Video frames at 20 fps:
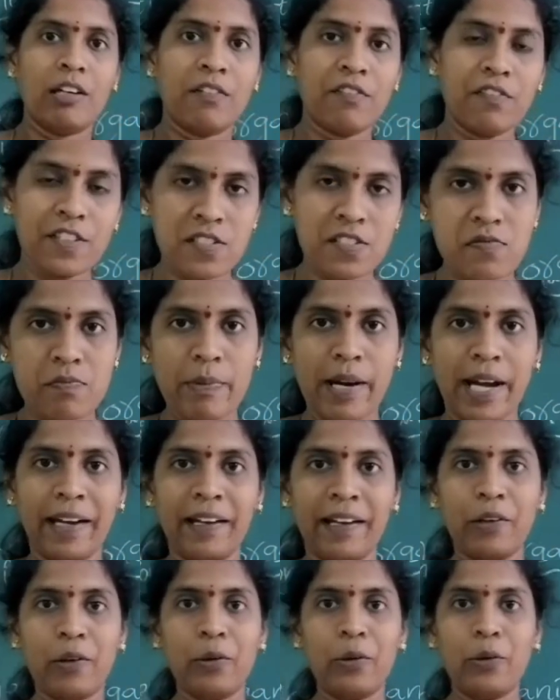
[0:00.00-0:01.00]
of us?
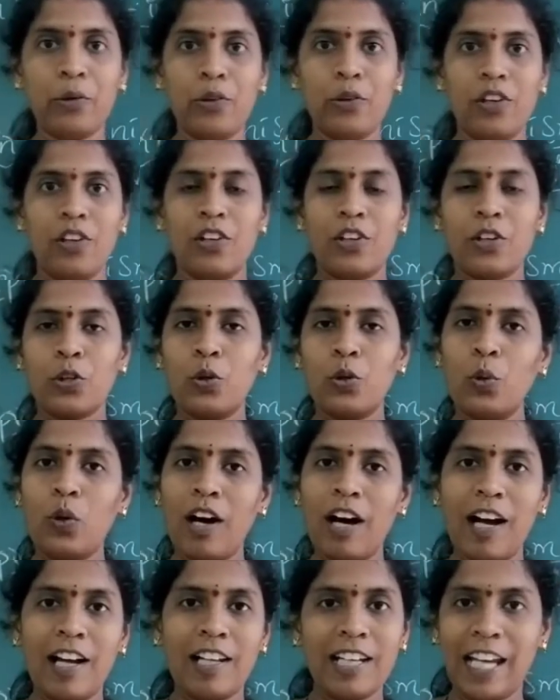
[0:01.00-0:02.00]
Mango,
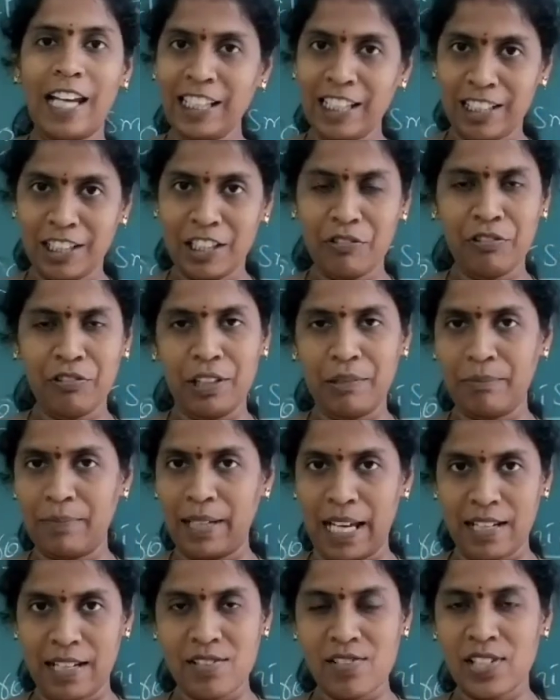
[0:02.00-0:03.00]
guava, like different
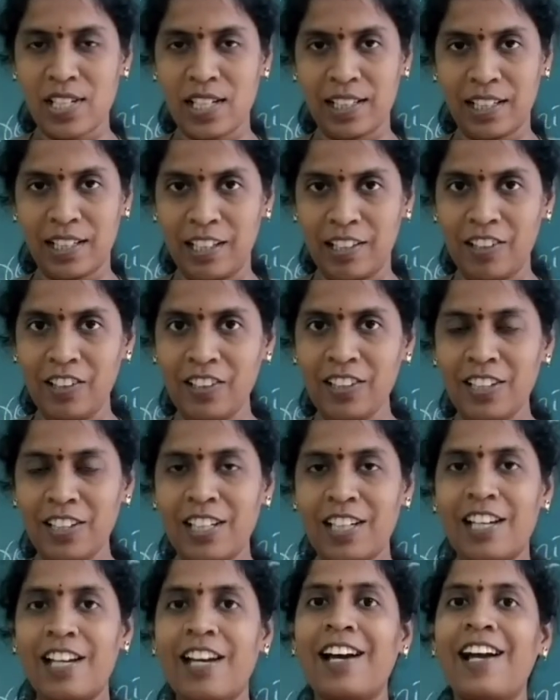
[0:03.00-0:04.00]
plants are here.
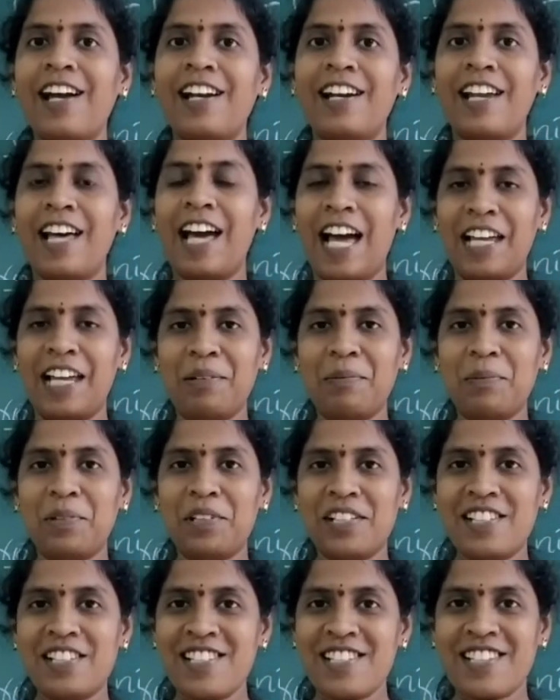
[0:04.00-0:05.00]
And
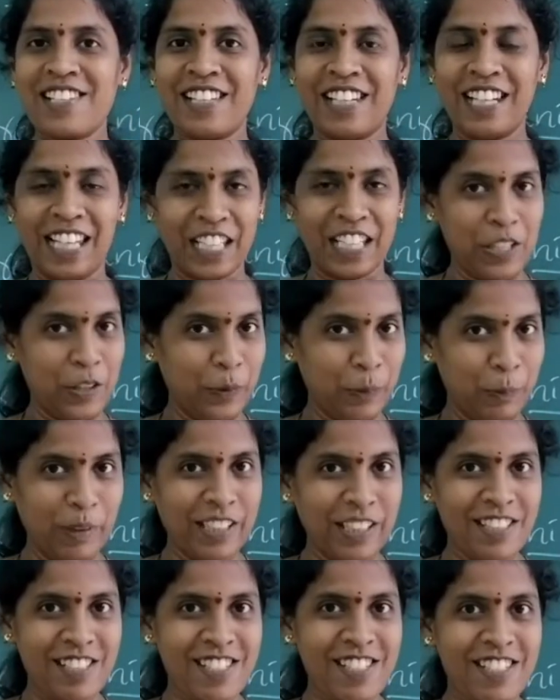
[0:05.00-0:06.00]
animals like
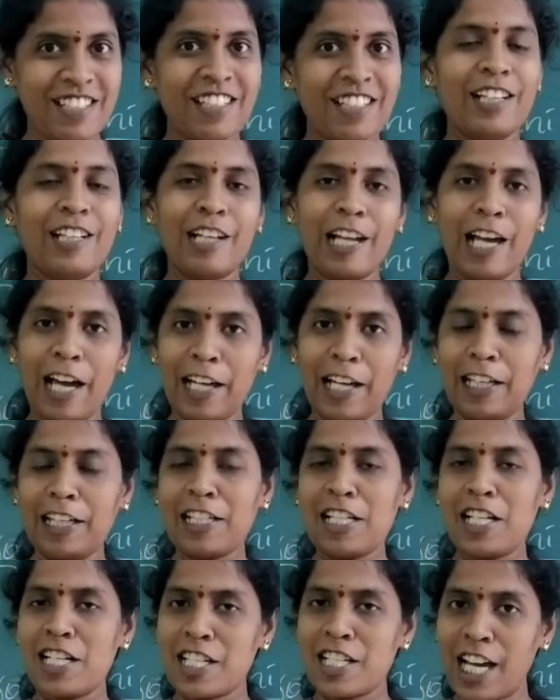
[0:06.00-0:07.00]
humans,
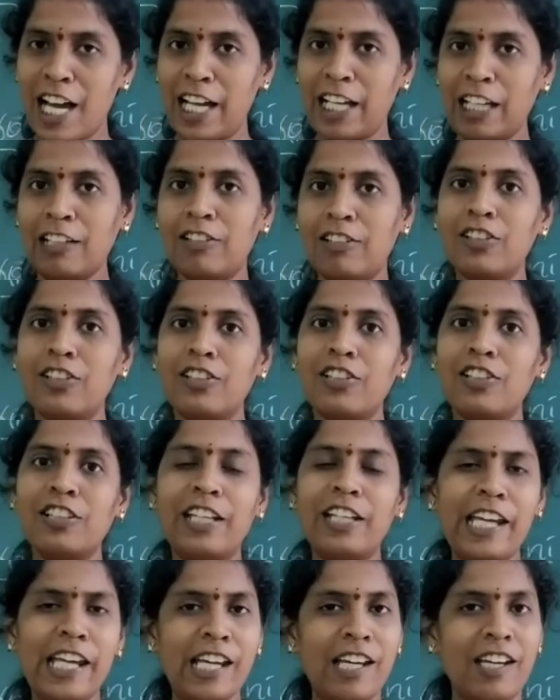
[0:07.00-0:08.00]
lion, tiger,
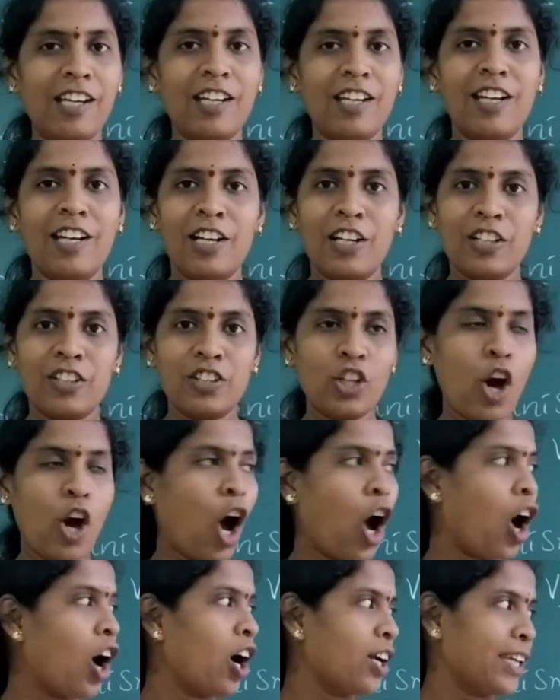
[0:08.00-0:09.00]
deer,
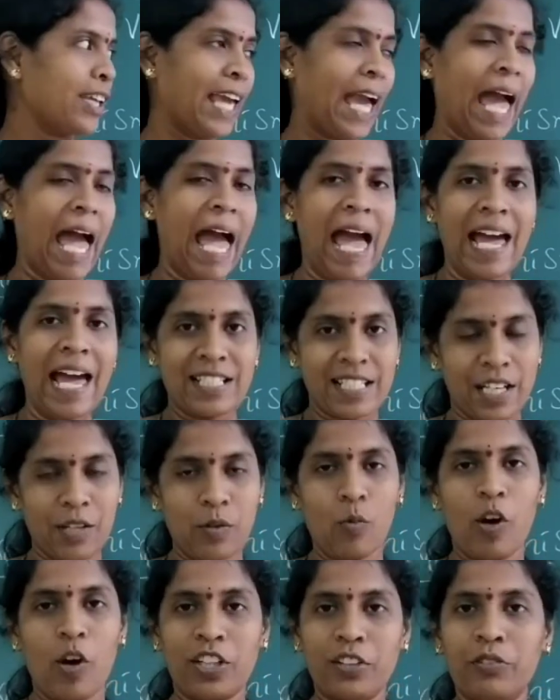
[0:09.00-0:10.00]
dog, cat
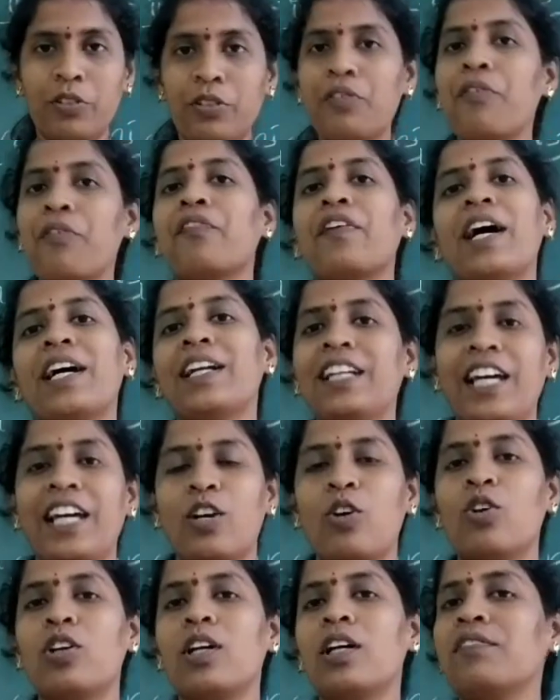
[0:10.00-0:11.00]
and whatever we find
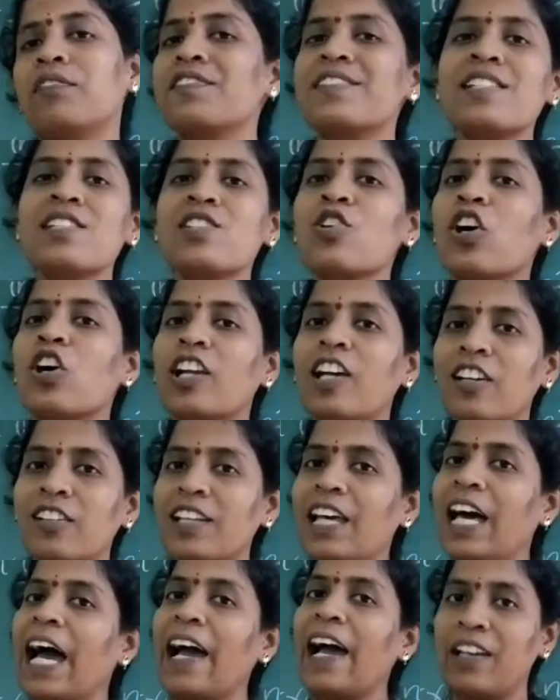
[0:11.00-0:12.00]
around of us, all are
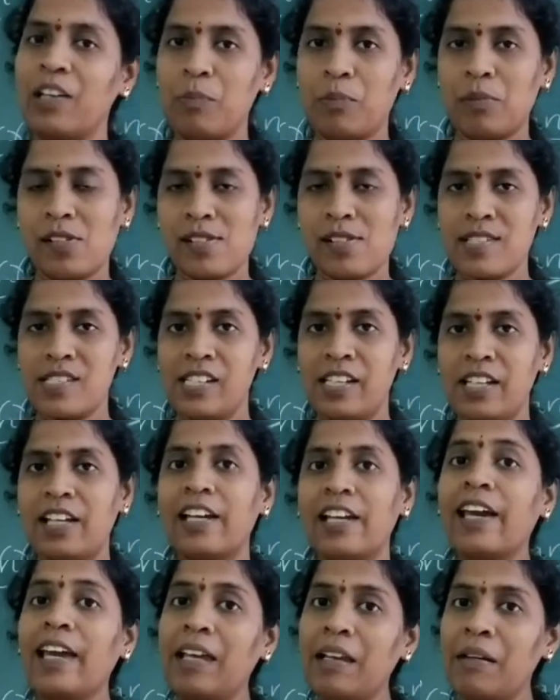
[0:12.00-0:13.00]
the animals.
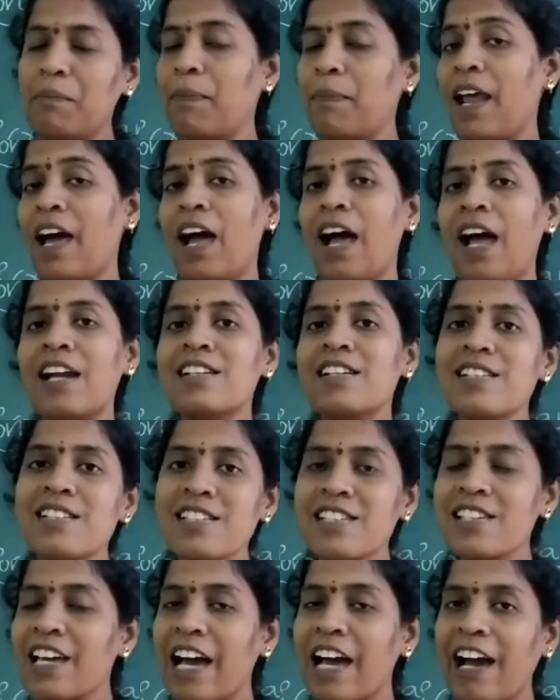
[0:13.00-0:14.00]
In plants,
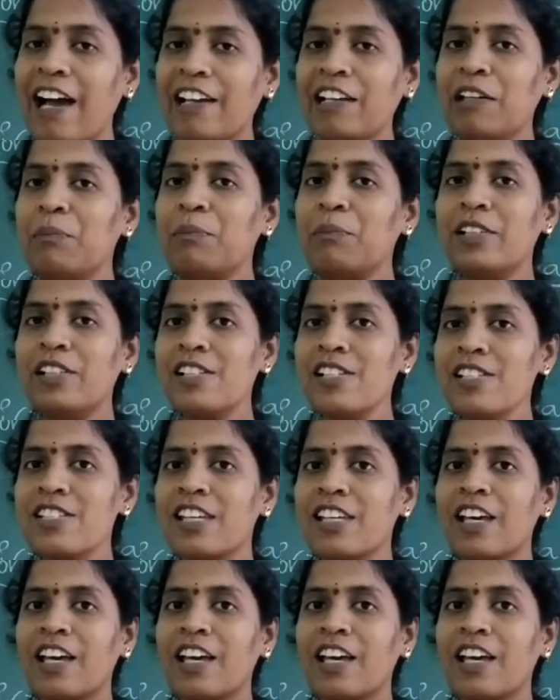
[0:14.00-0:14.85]
animals,